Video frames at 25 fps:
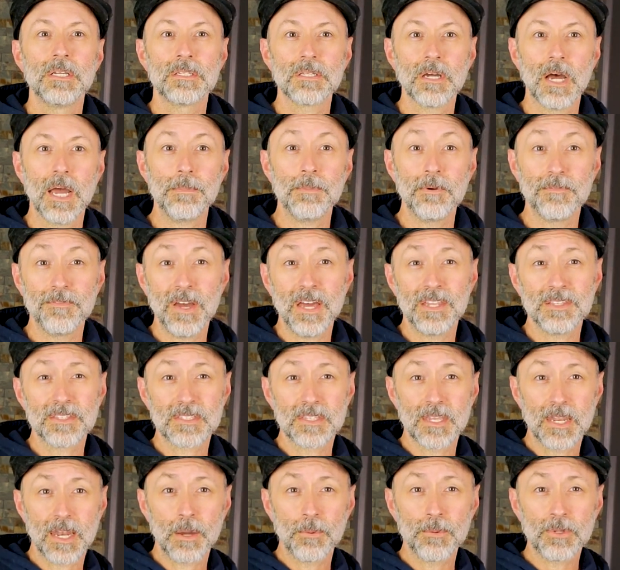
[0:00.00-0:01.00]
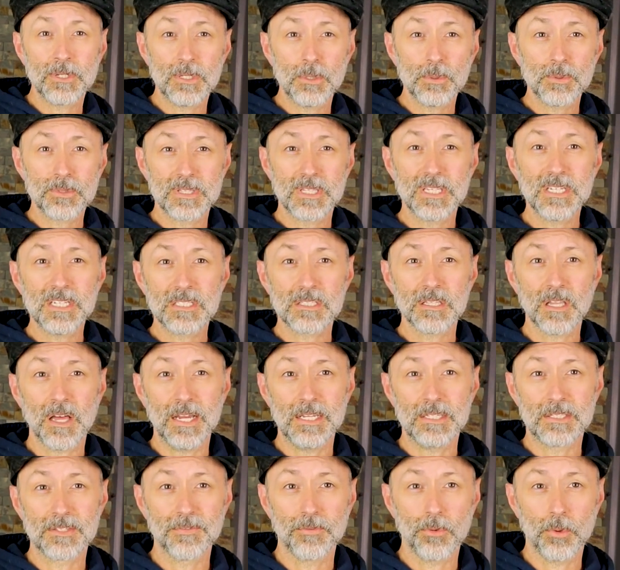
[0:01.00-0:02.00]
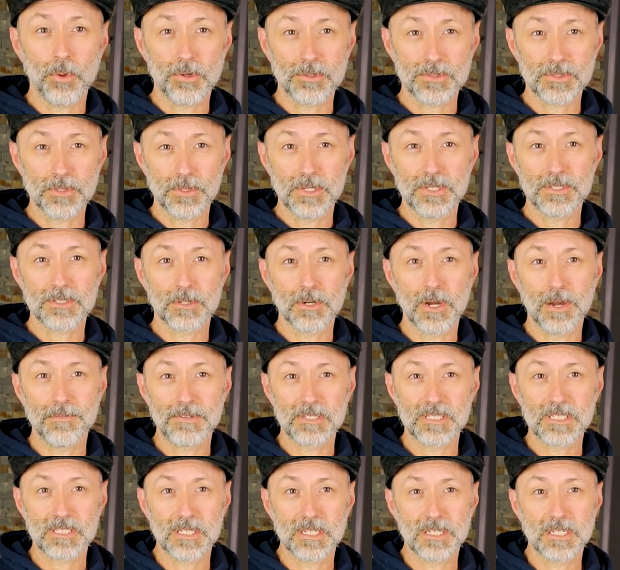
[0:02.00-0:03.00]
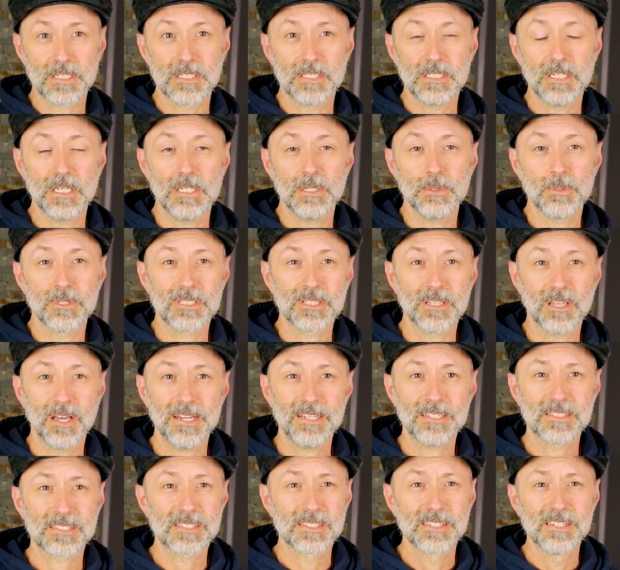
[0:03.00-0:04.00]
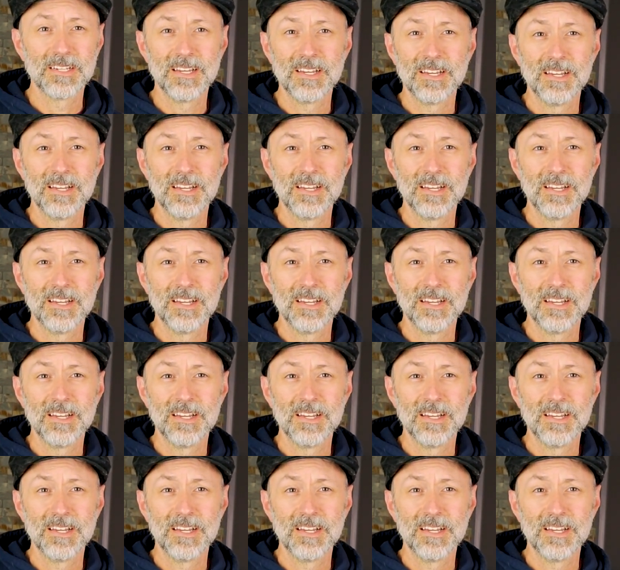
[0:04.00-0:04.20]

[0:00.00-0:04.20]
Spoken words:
type events that I would use these lights for. So these are obviously continuous lights.